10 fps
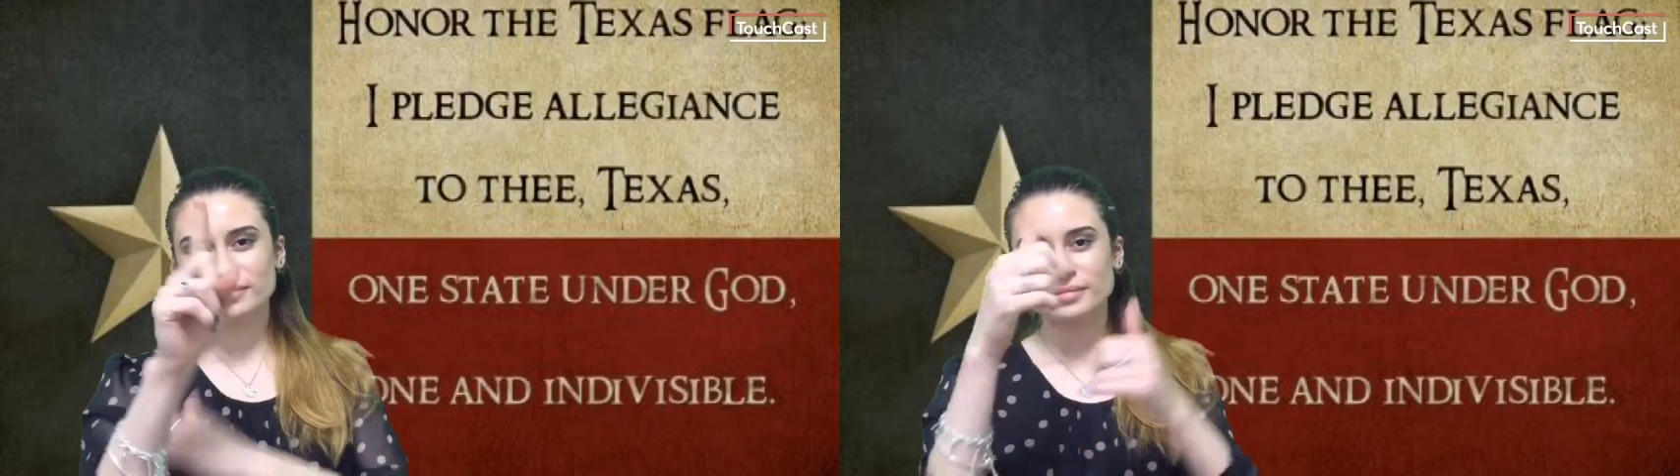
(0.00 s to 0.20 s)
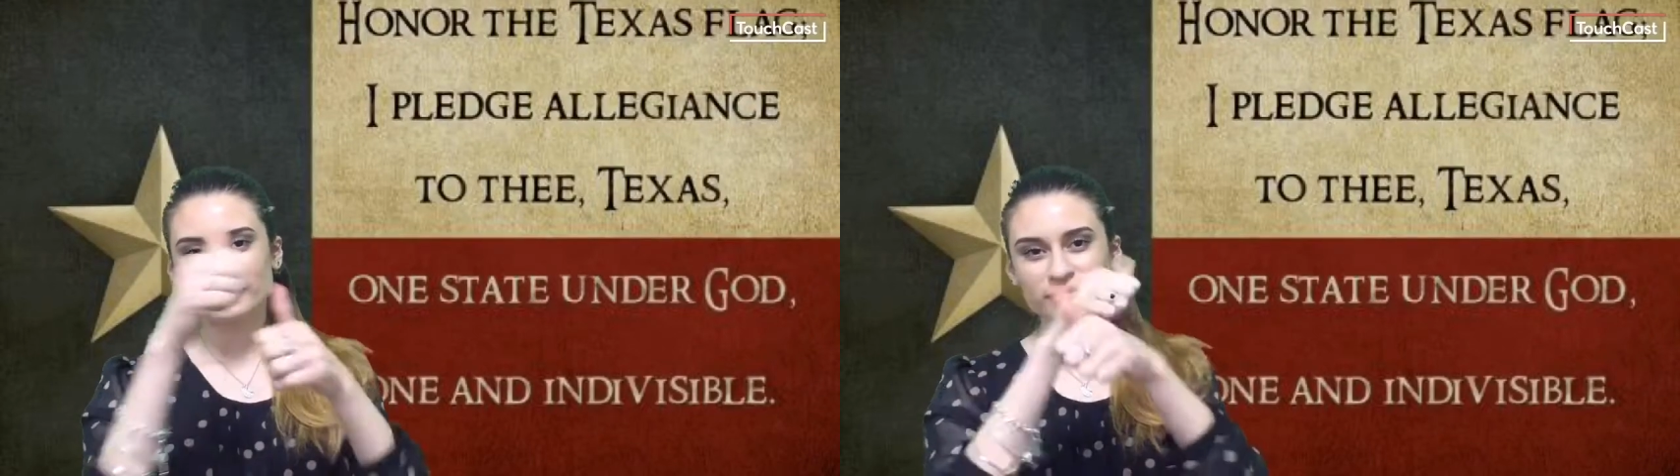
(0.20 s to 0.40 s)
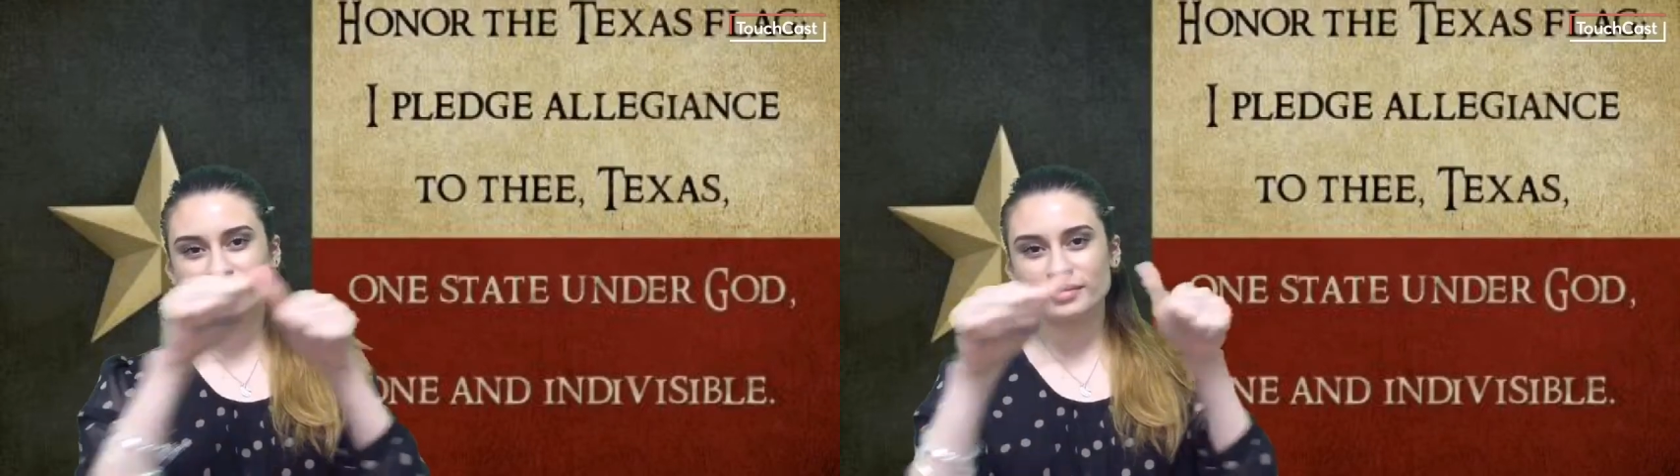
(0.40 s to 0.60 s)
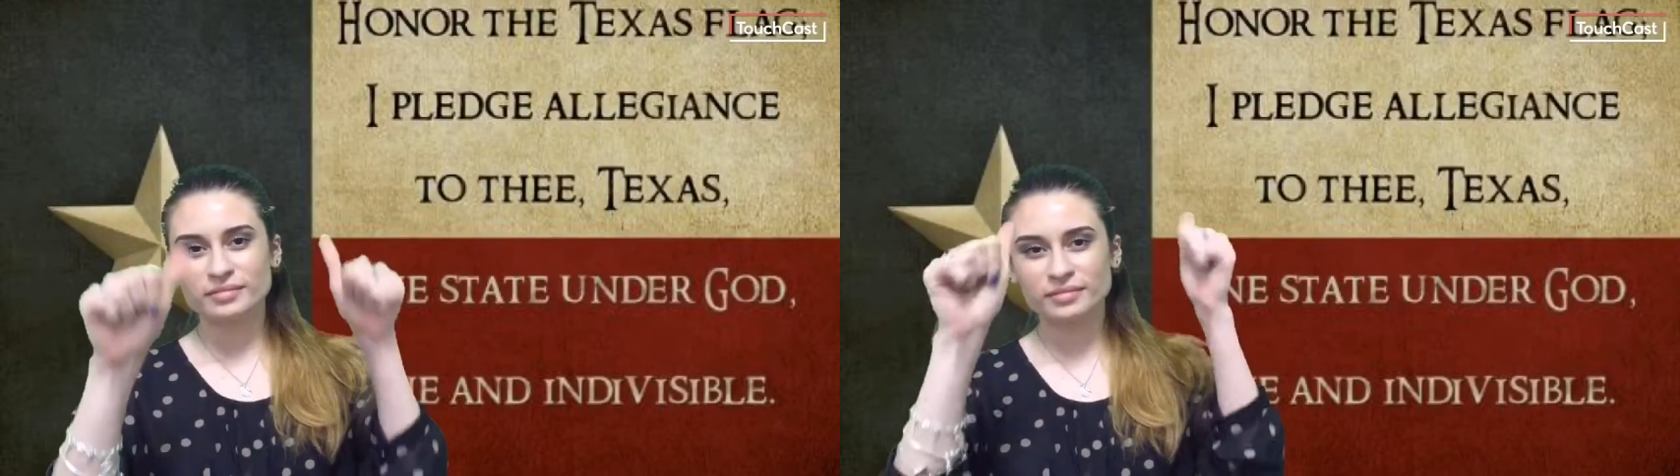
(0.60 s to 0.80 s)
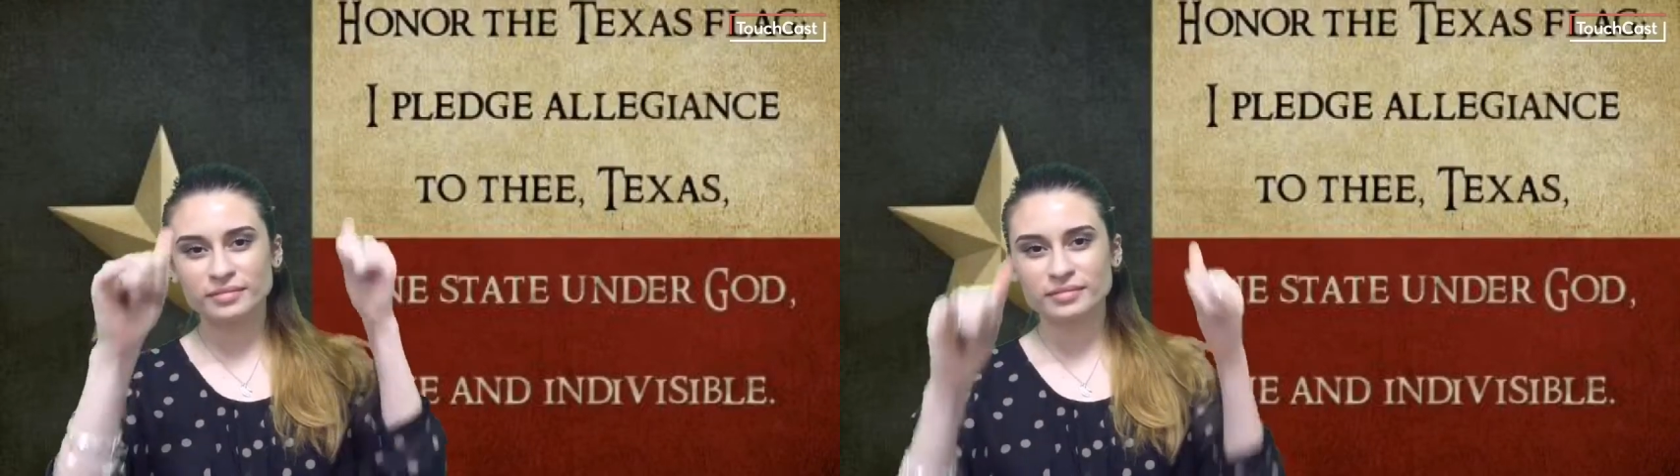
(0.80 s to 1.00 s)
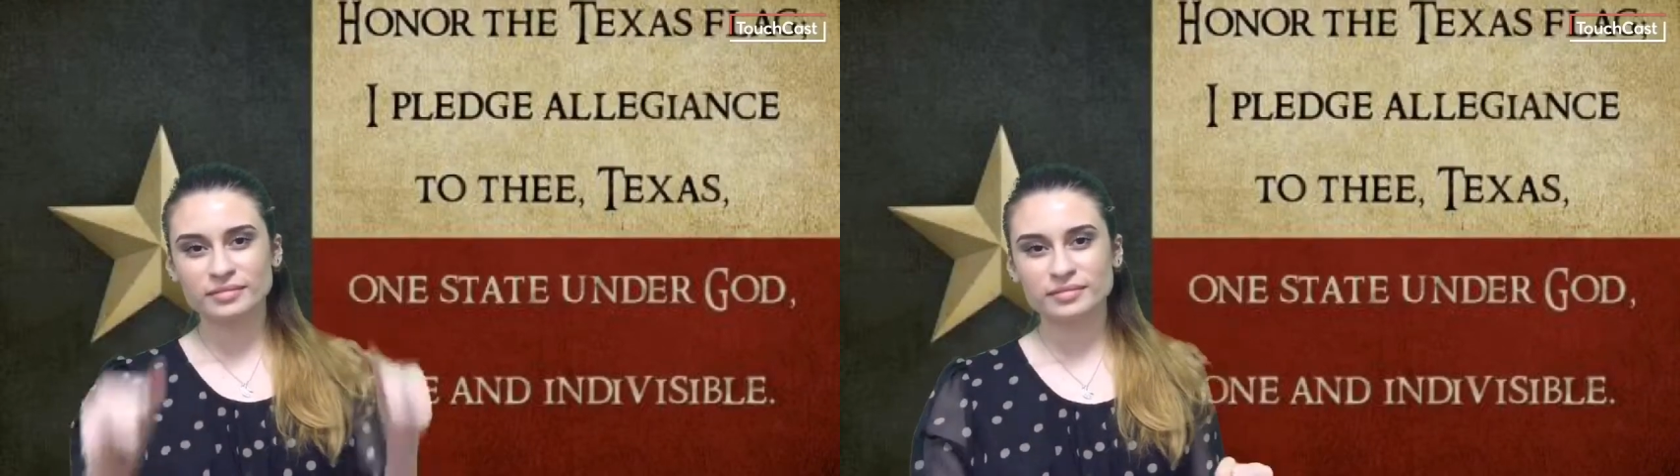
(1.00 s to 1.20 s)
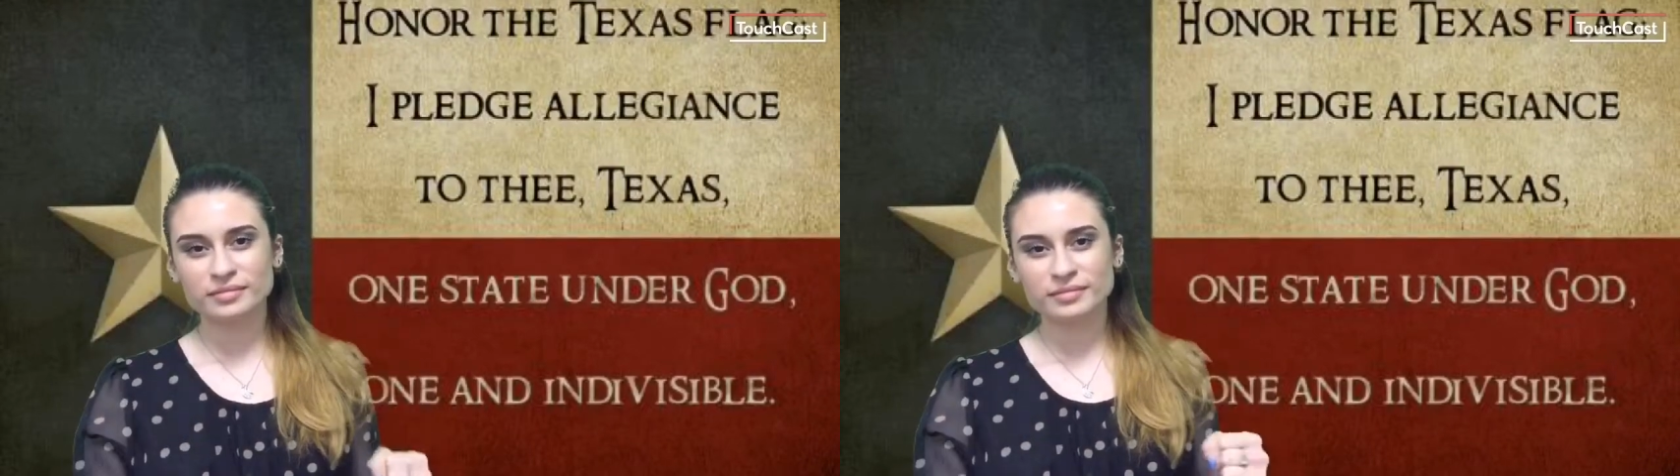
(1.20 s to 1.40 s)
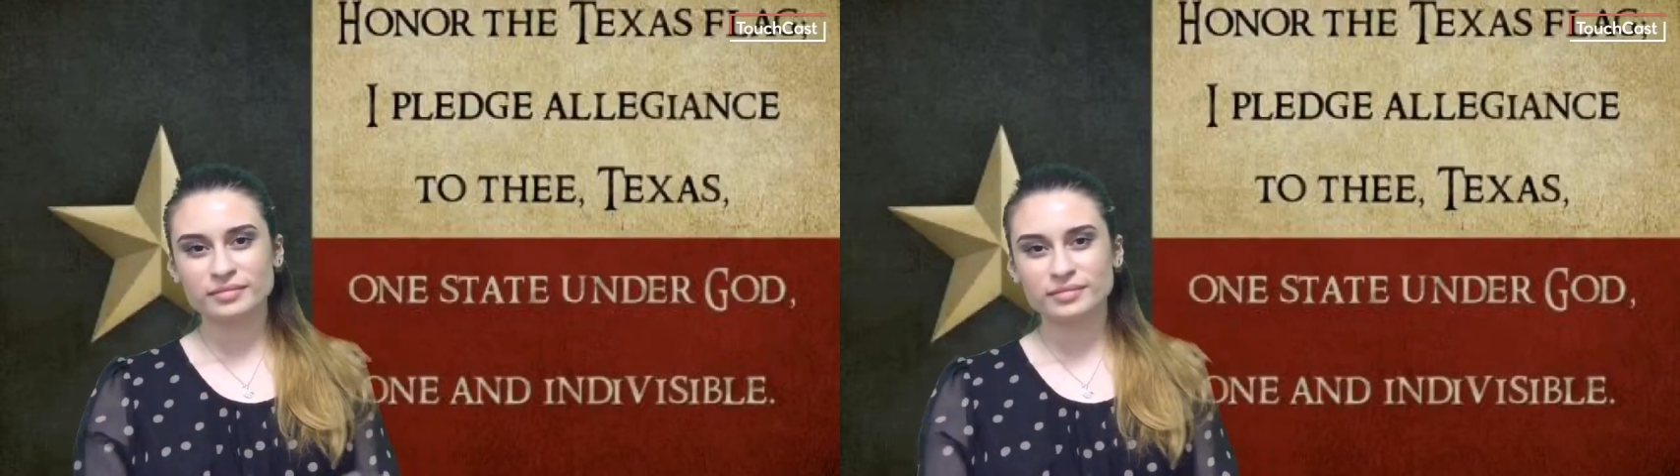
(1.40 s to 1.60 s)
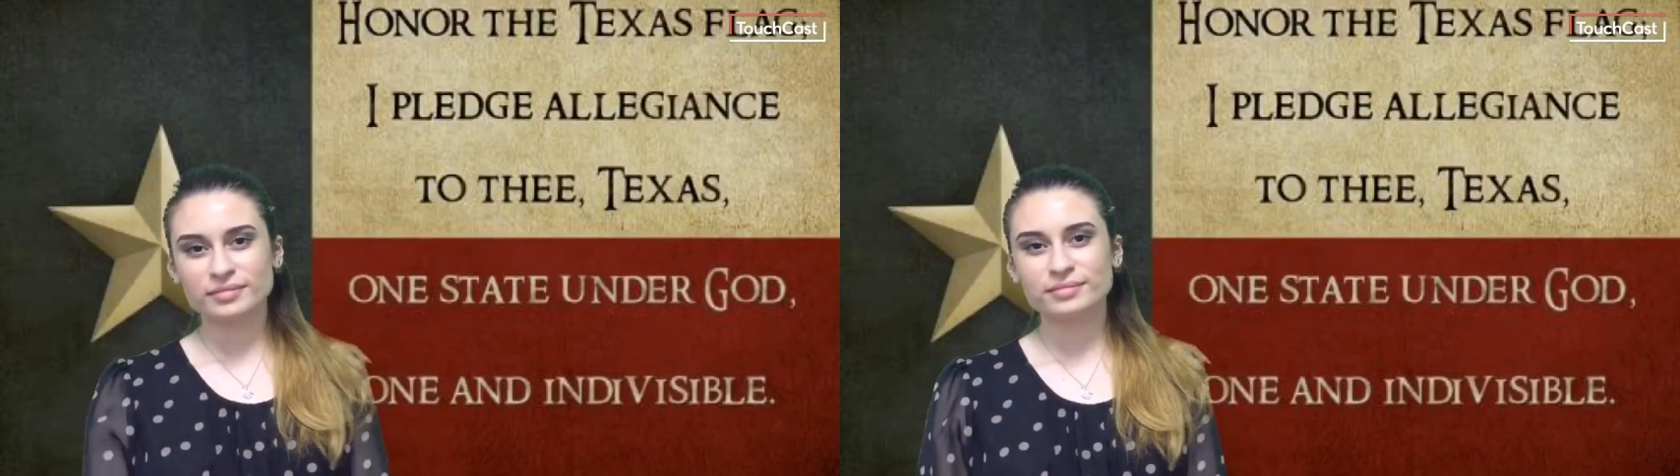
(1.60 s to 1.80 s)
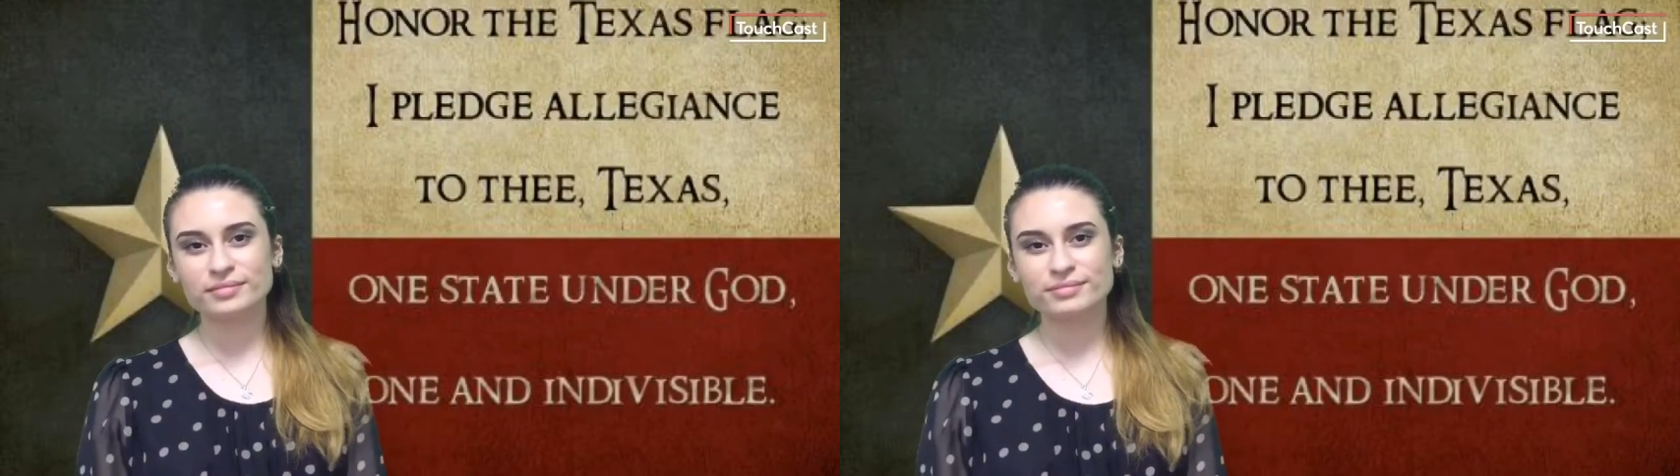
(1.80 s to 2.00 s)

one and indivisible.